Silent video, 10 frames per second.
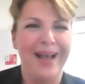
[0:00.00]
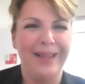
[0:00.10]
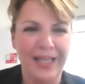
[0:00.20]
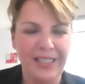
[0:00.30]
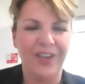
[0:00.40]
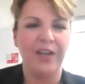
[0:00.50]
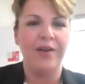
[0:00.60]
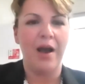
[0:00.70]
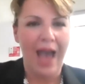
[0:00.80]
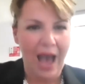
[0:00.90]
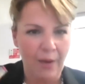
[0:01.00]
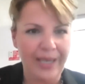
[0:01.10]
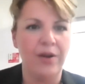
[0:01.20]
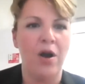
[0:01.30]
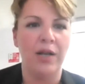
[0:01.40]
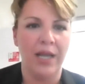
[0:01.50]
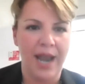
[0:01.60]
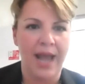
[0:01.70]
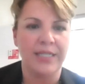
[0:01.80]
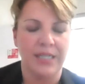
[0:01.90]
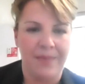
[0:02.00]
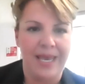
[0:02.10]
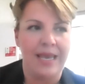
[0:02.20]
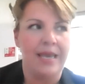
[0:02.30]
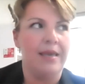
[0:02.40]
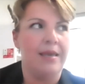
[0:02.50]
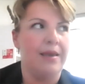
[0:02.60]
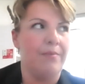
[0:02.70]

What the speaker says: Let's figure out how we can all connect to be